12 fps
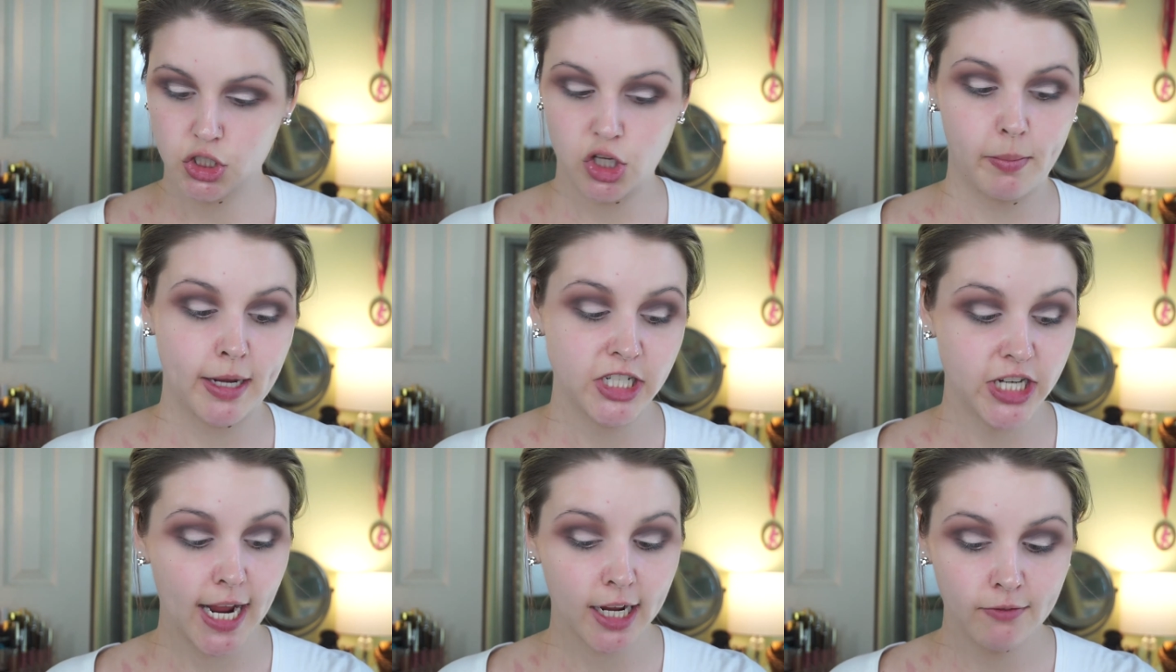So my
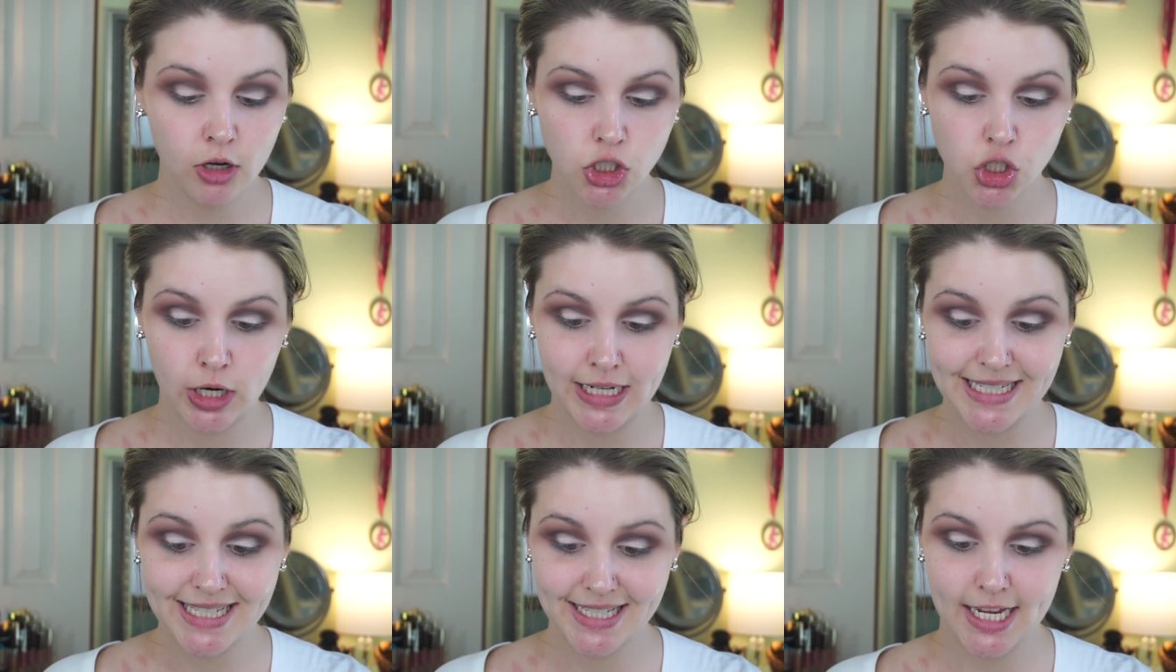jack of all
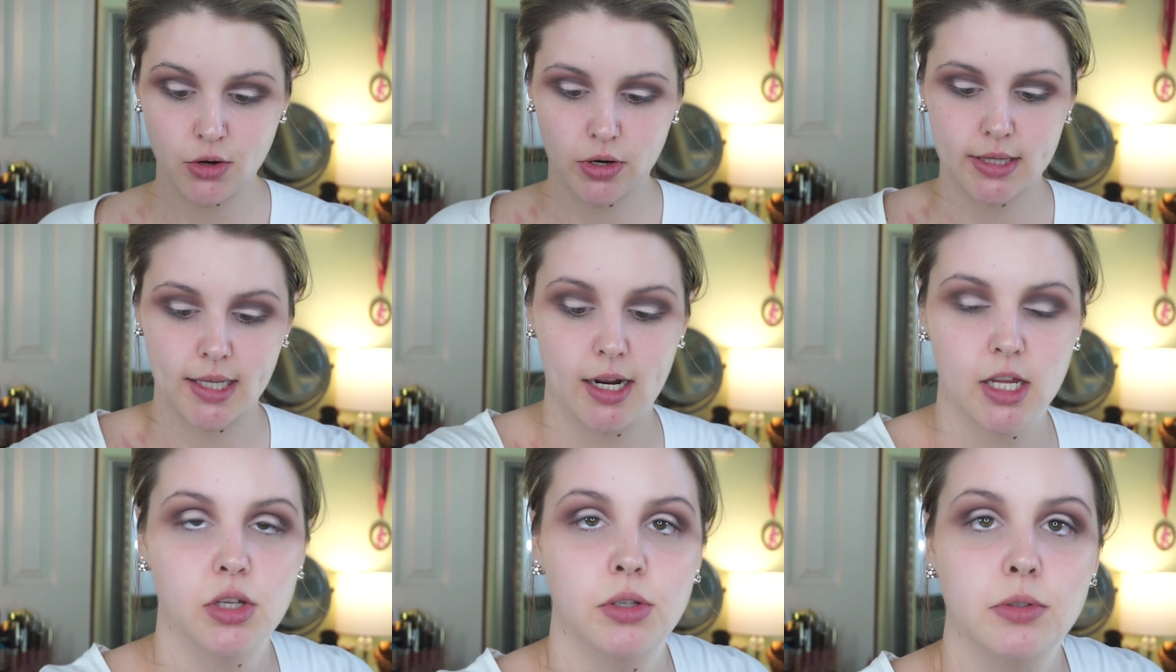trades secret that I
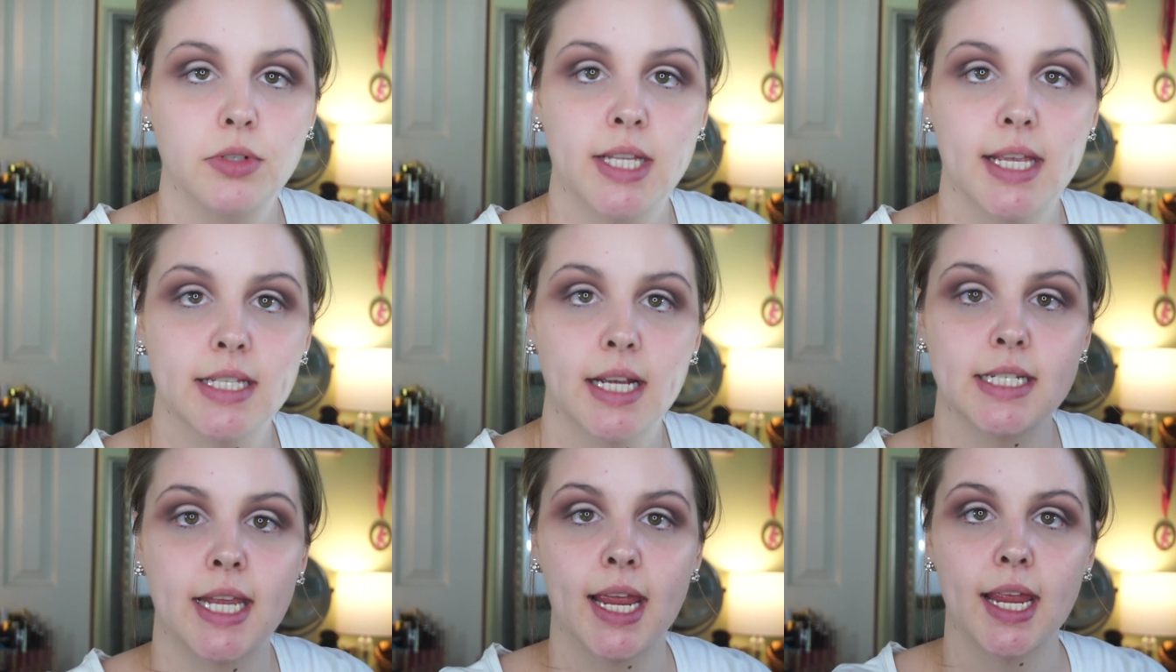use is
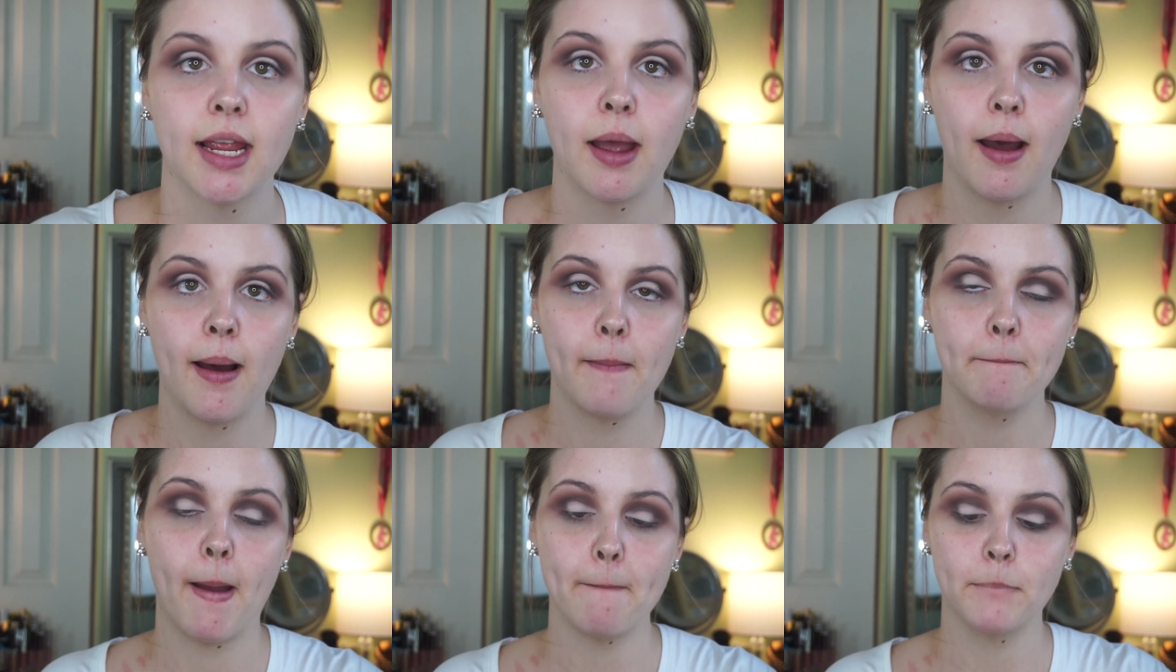I take
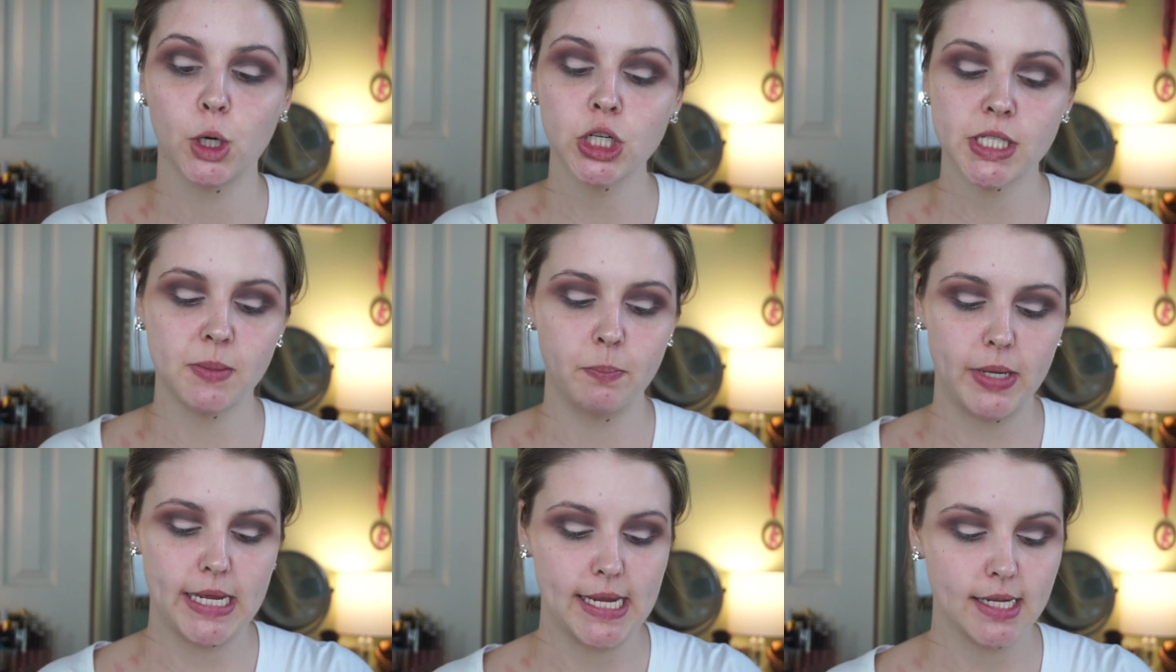Burt's
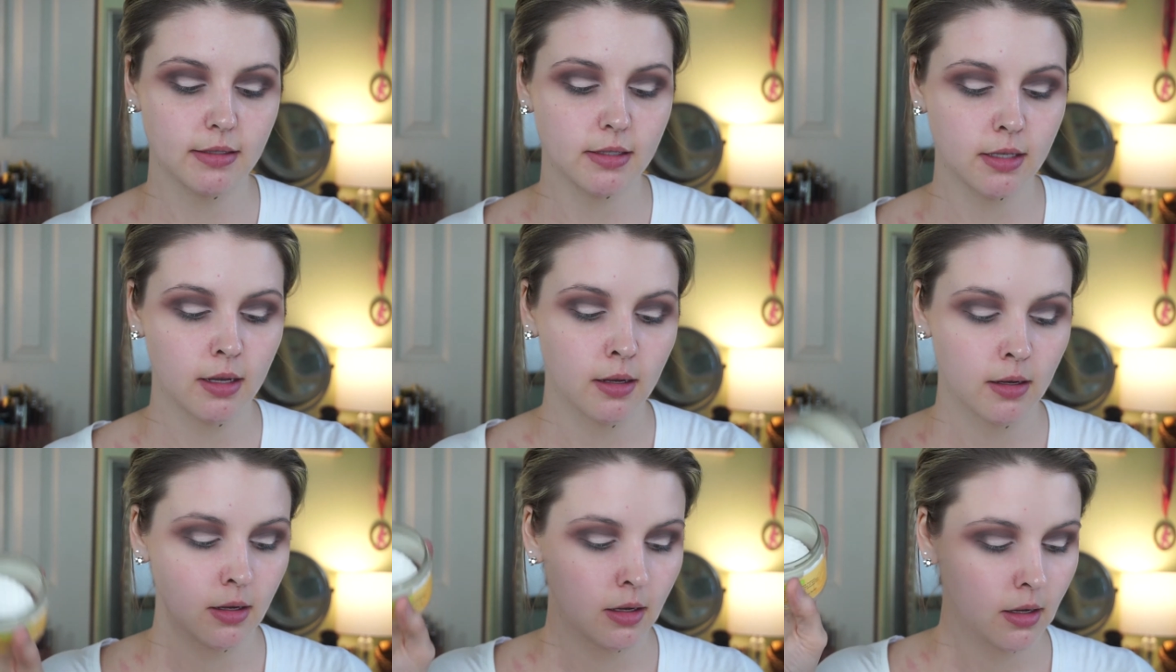Bees
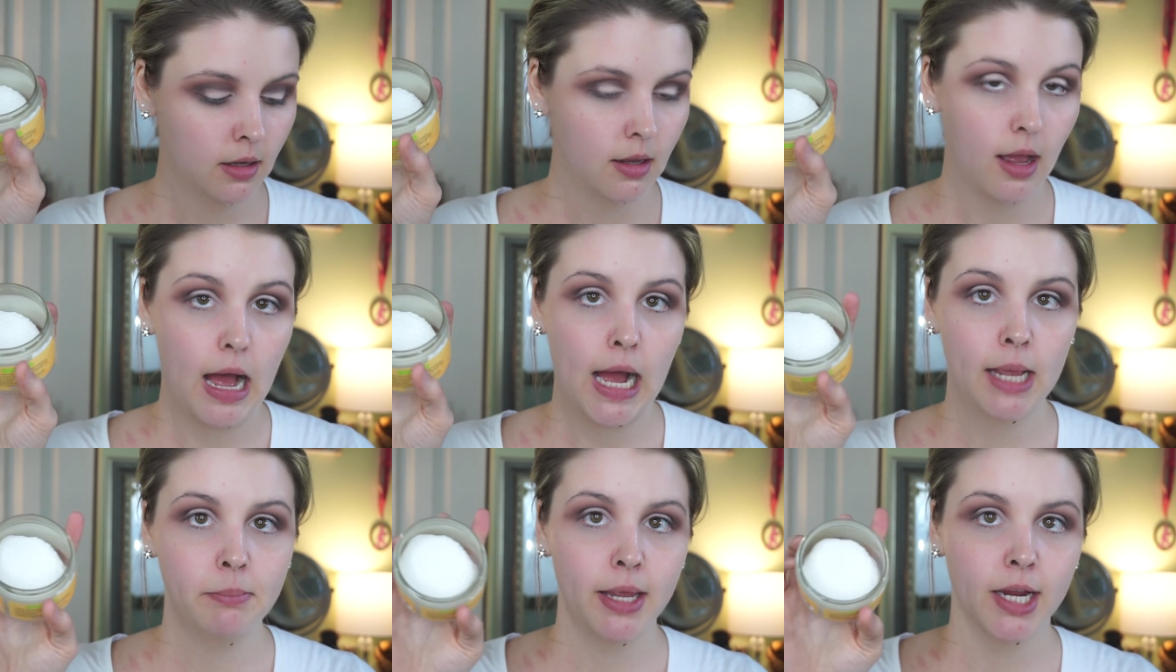
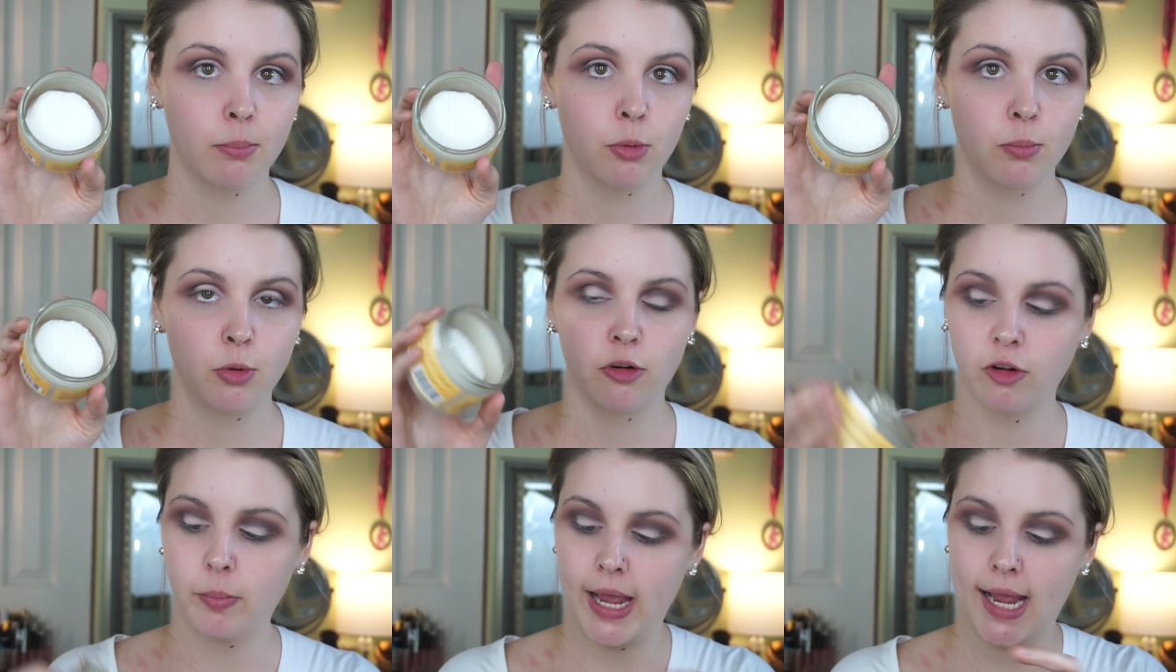eye makeup
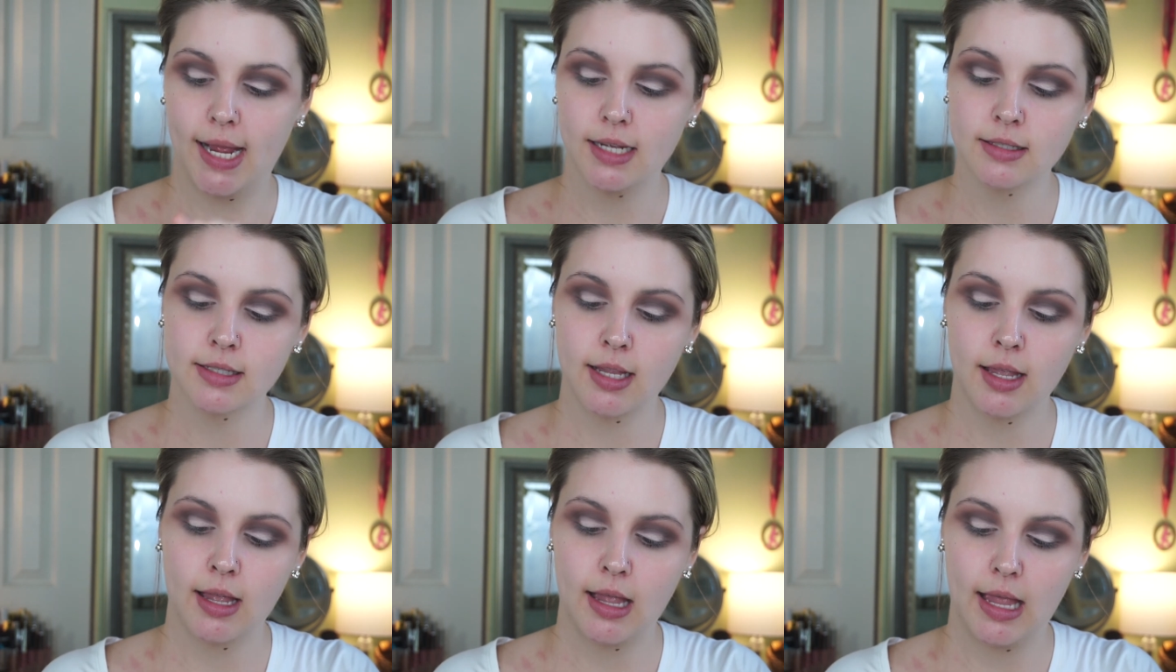remover pads,
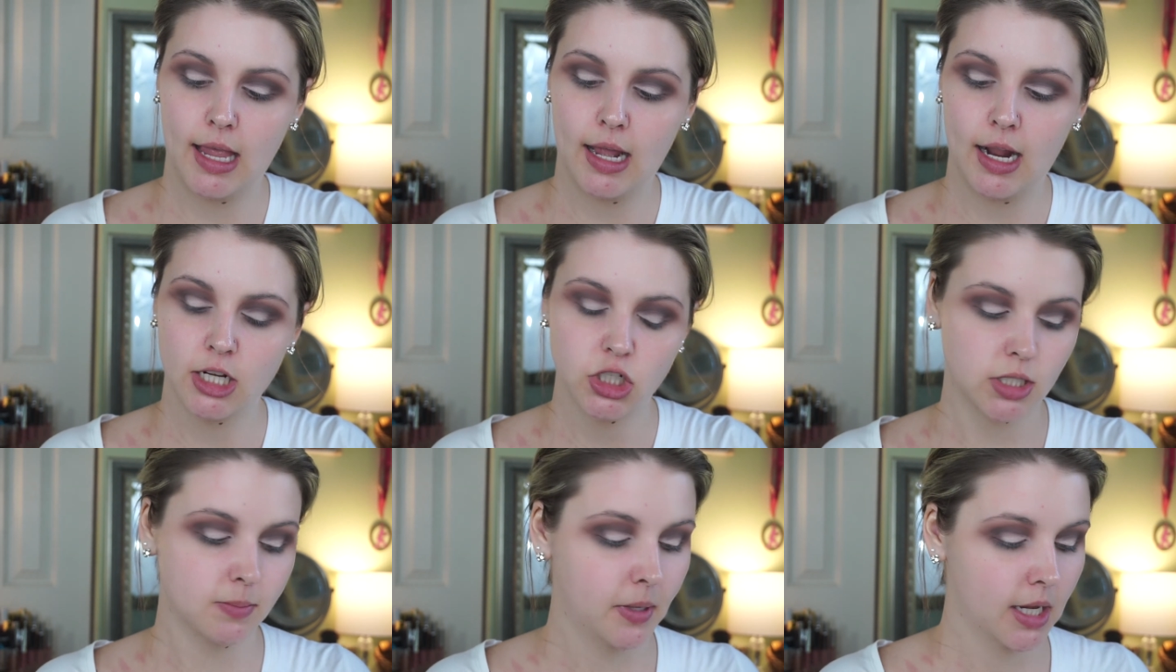and I
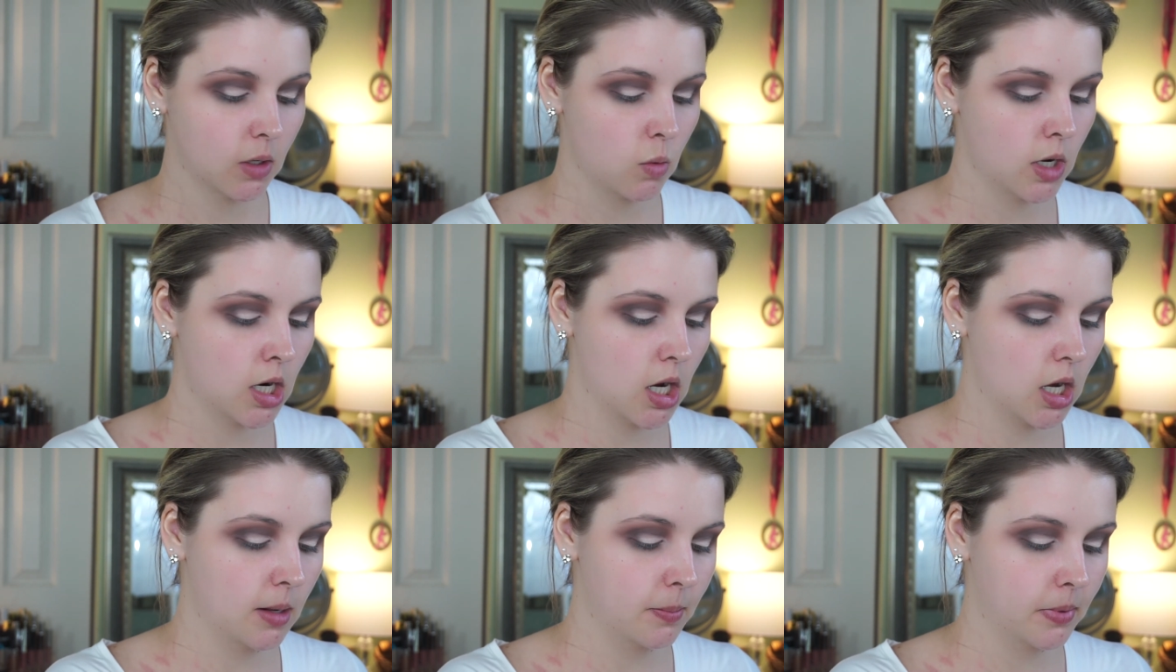just pick one
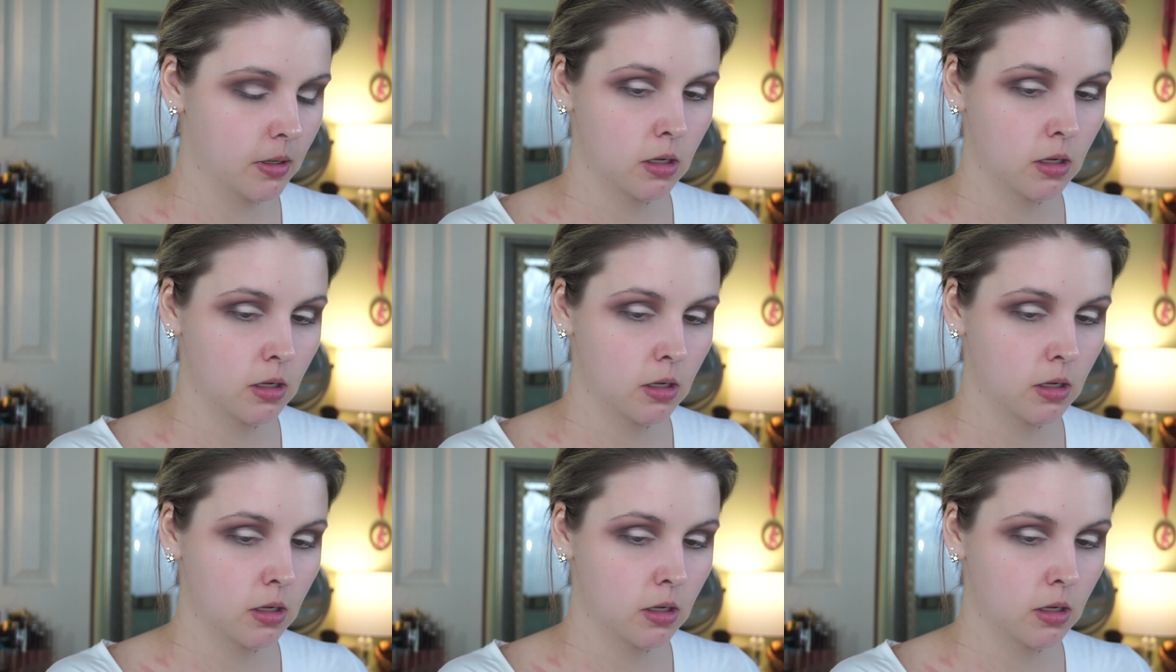up